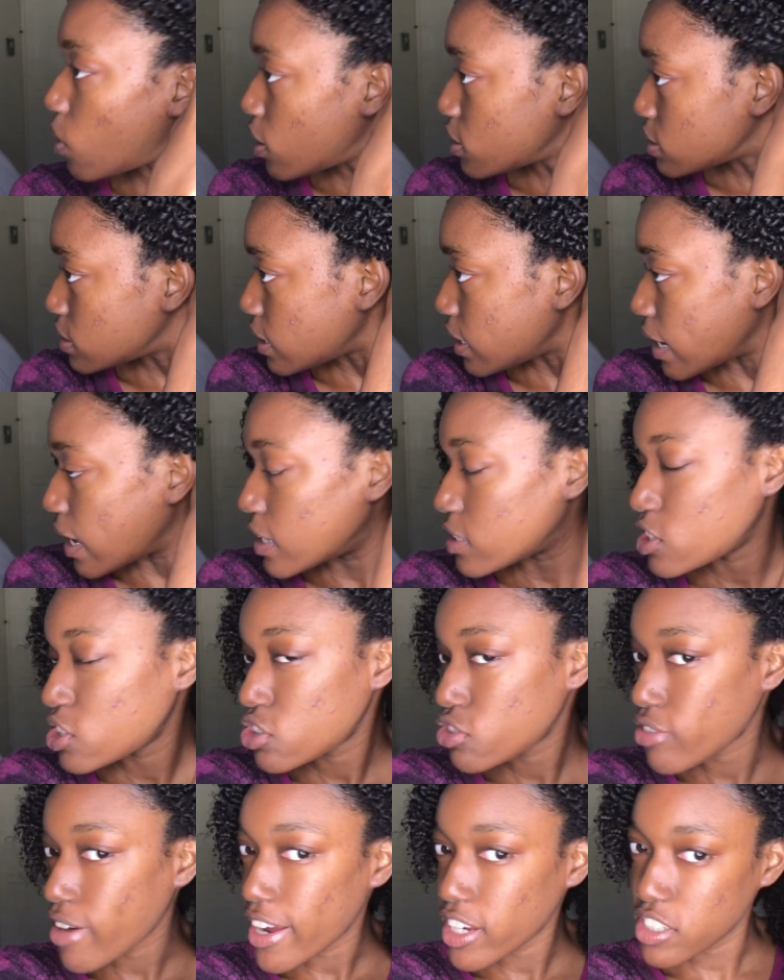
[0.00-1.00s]
want it as
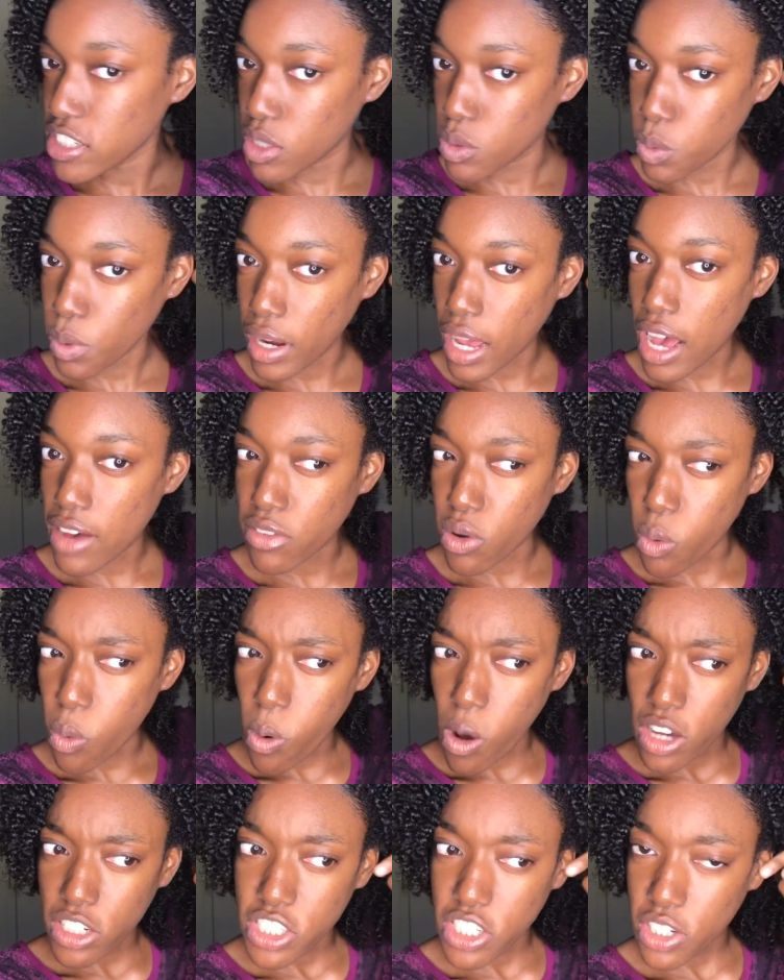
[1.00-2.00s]
stretched as when I have a
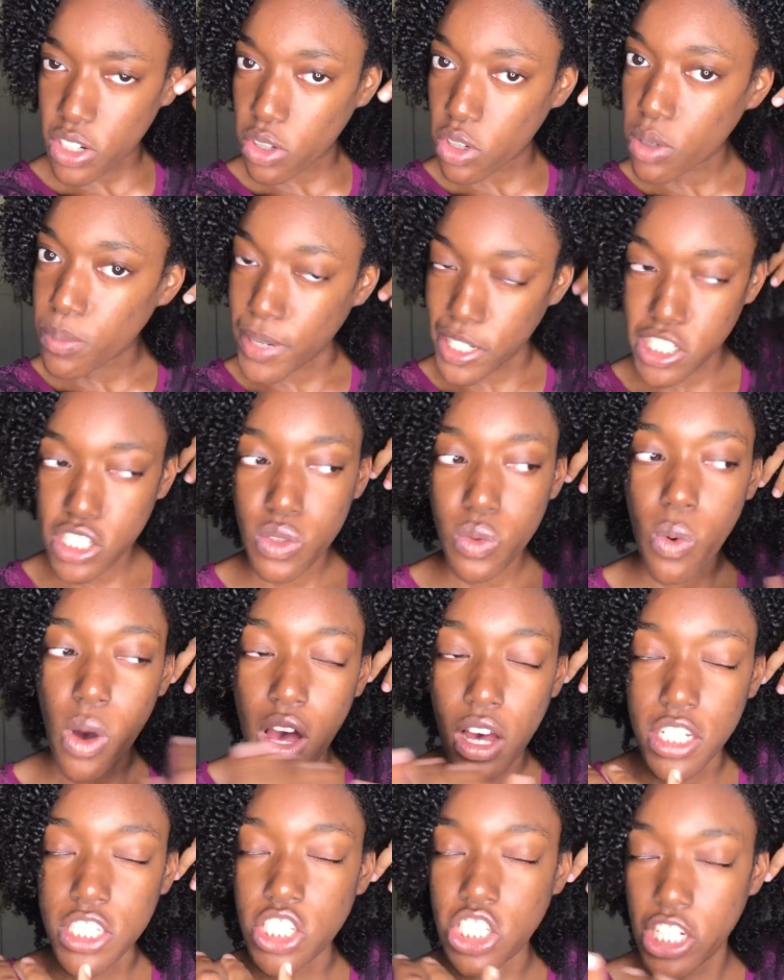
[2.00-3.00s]
wash and go, but I just
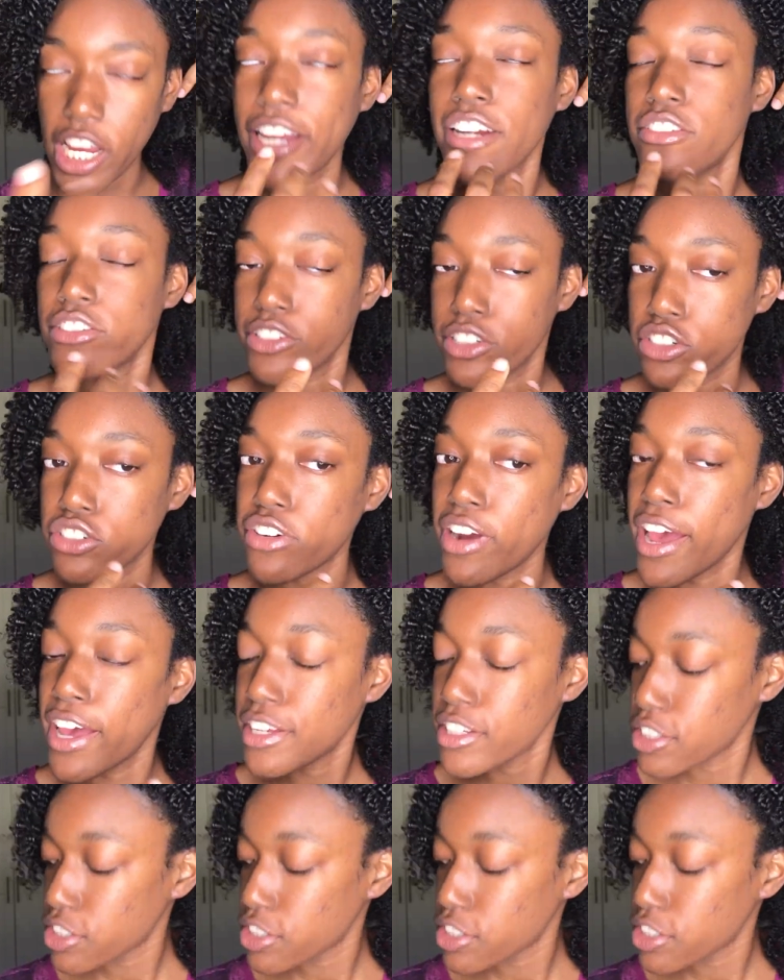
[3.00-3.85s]
want a general stretch.